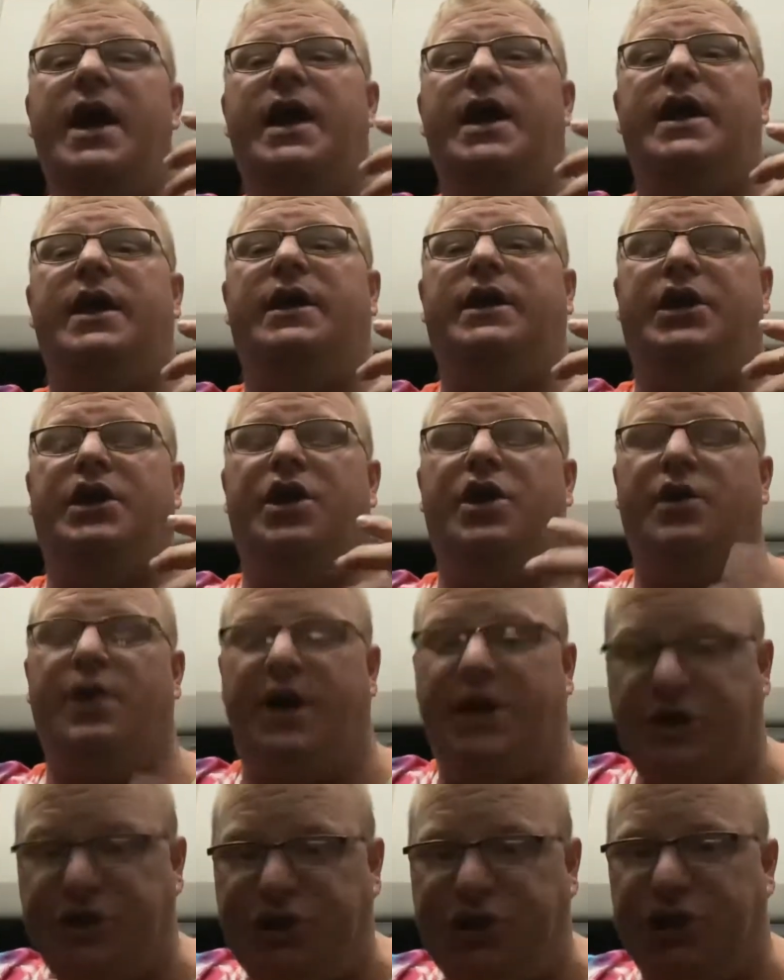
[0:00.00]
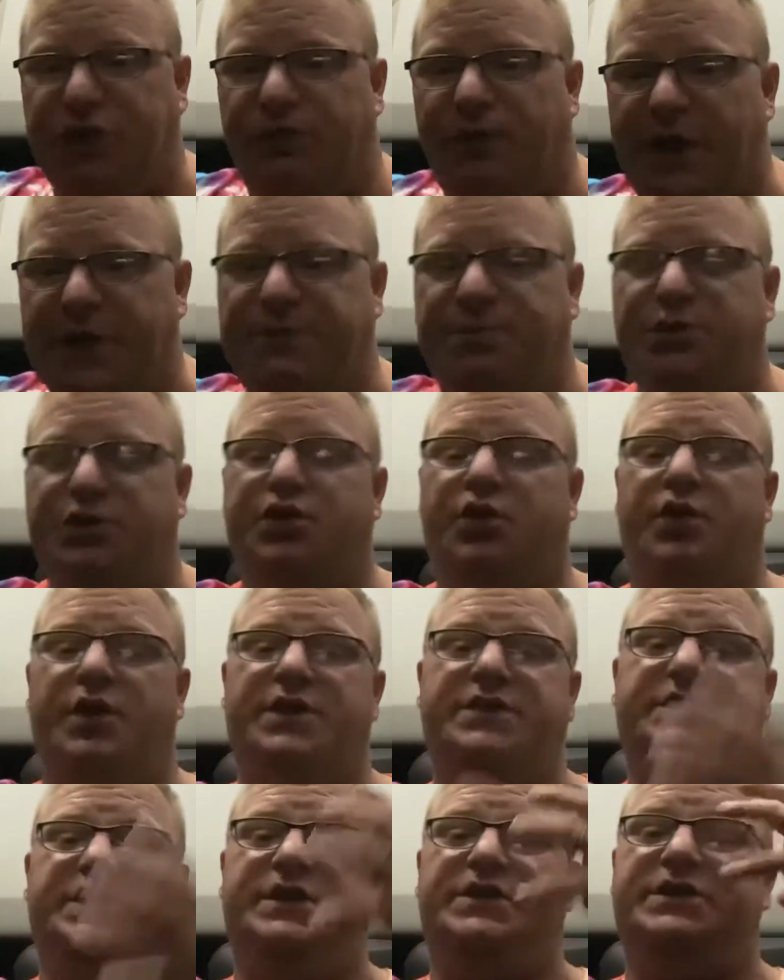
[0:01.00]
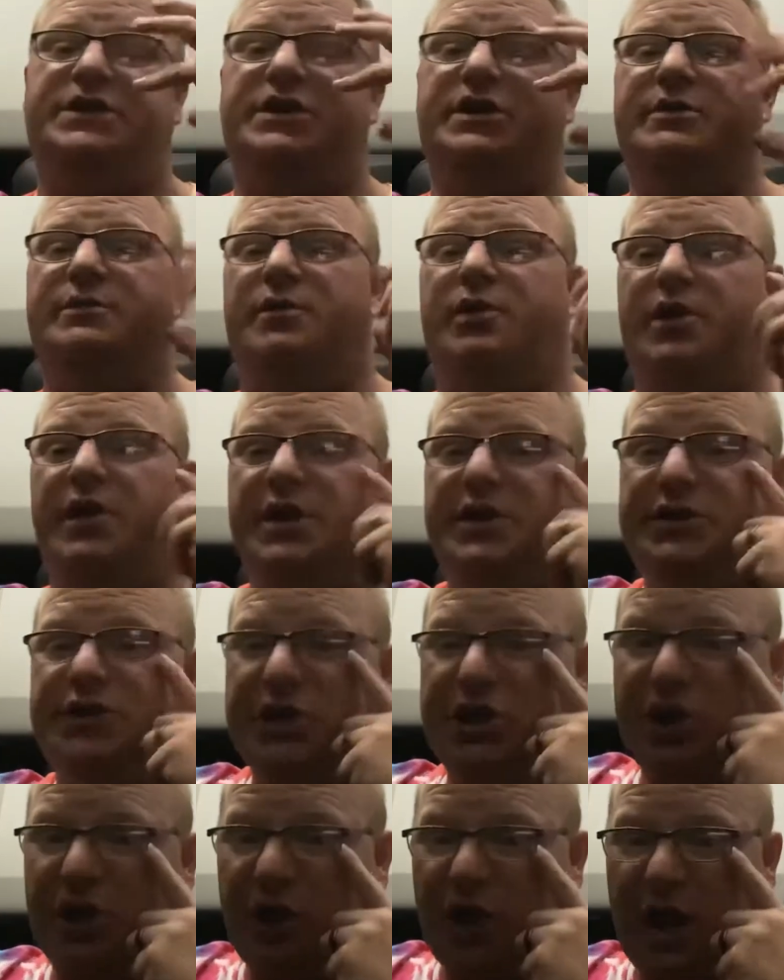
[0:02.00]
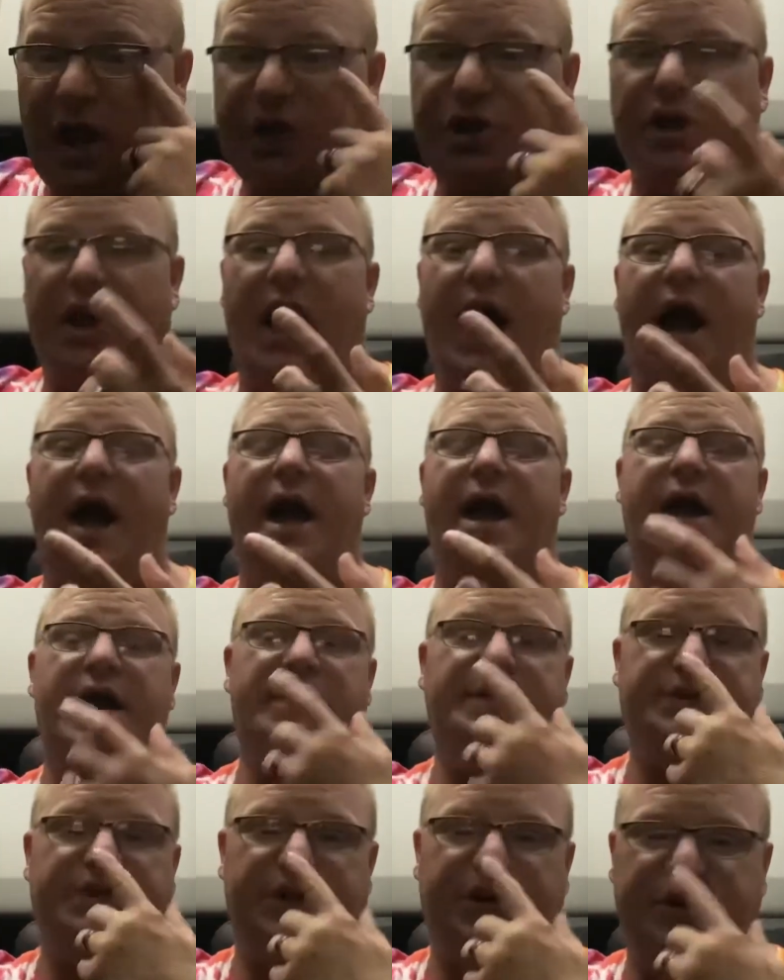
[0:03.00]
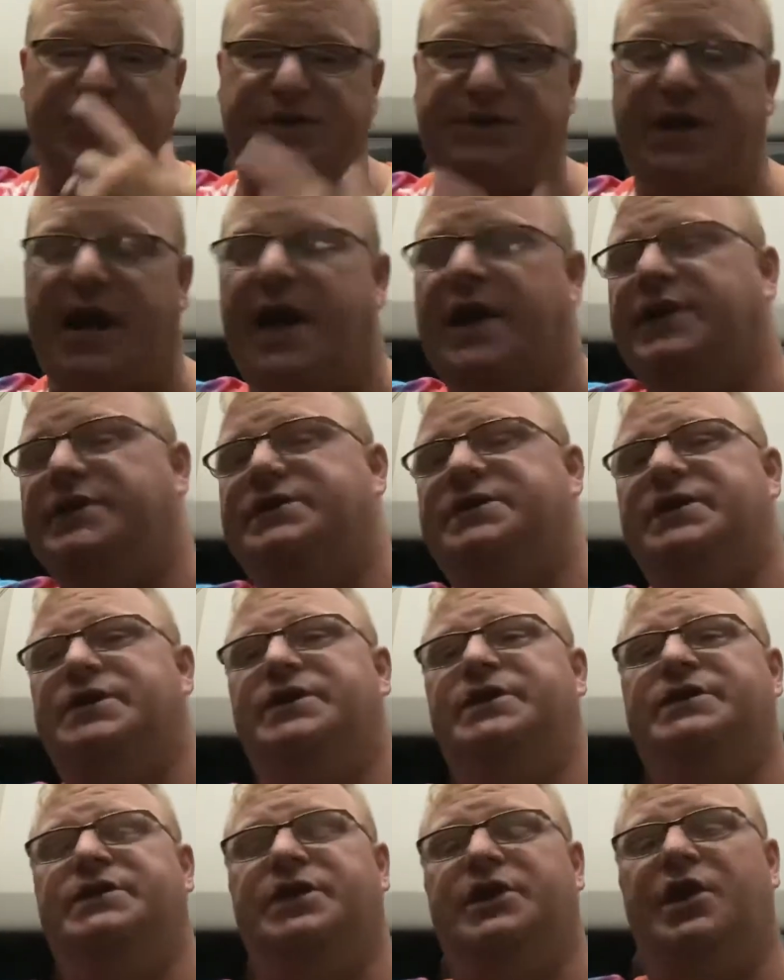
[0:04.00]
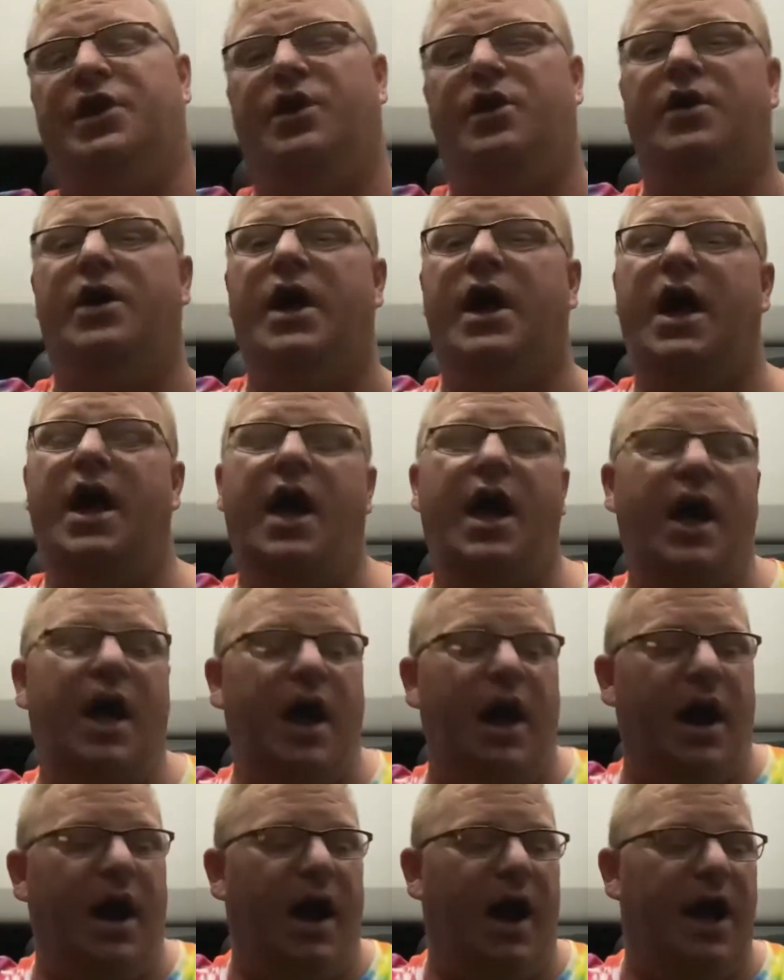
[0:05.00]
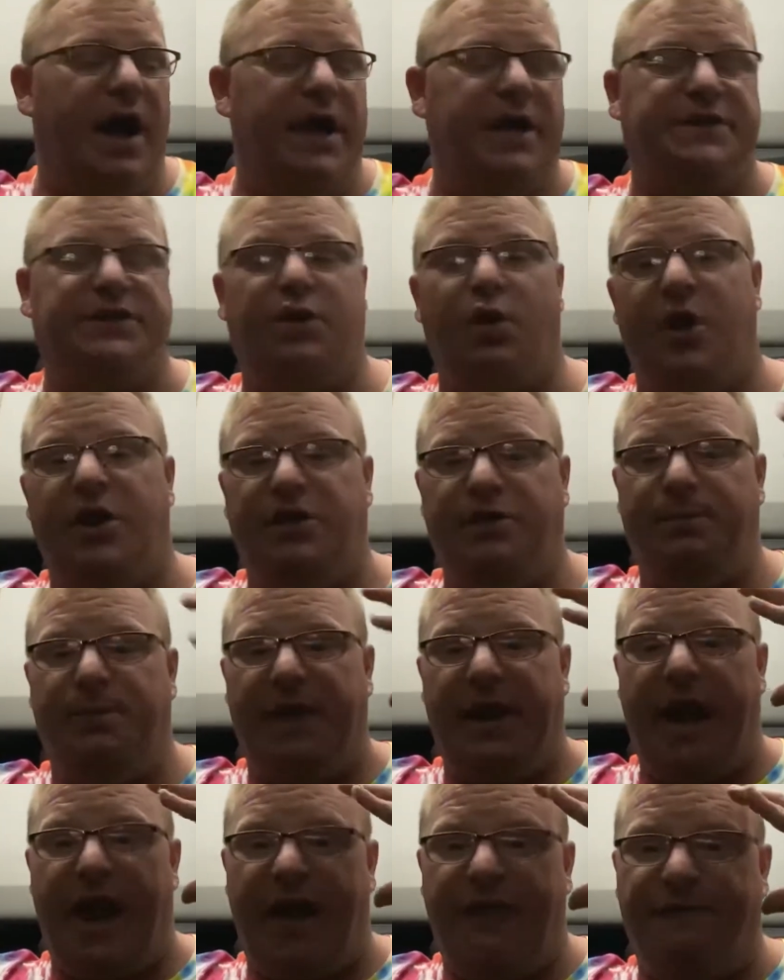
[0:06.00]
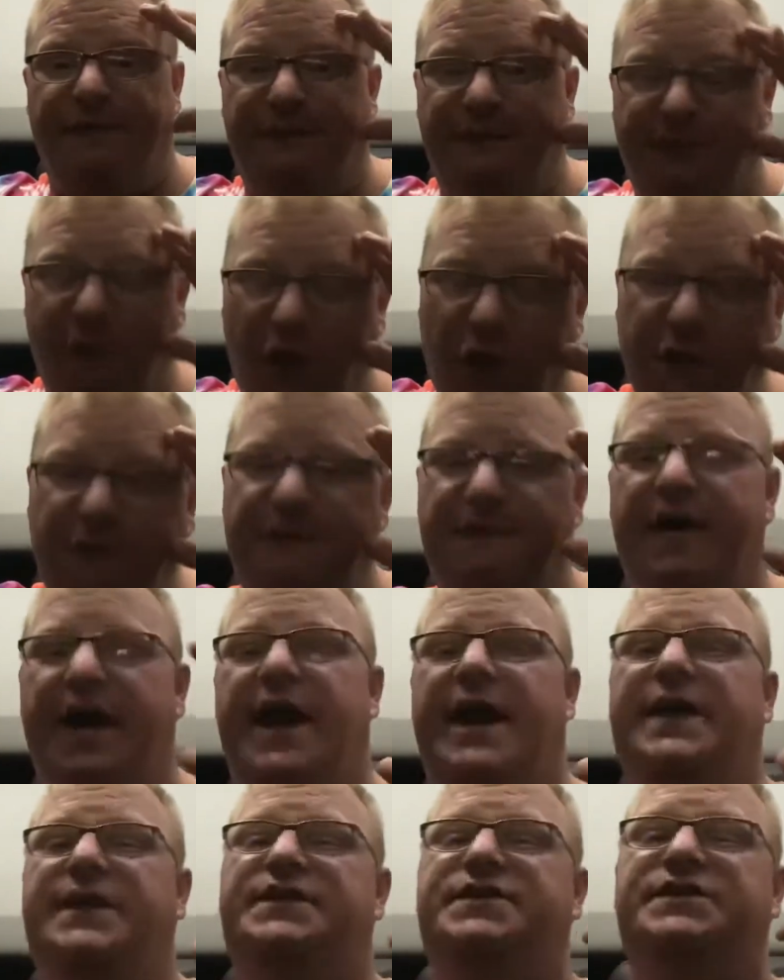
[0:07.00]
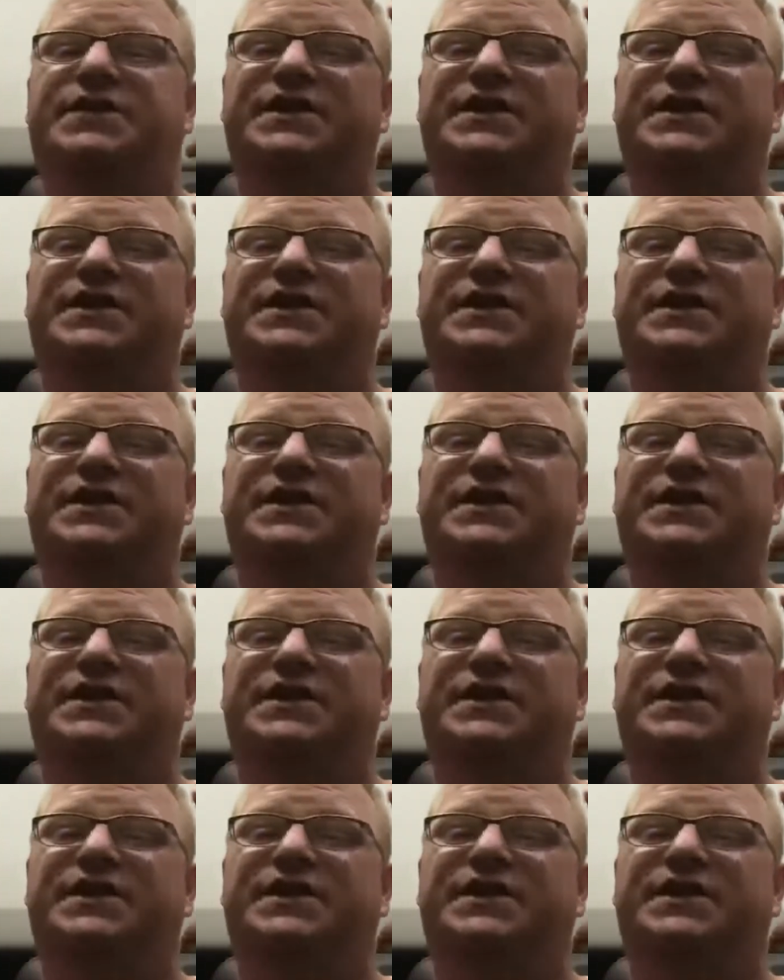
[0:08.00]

into your respiratory system or into your eyes or your sinuses, is going to be a full-faced,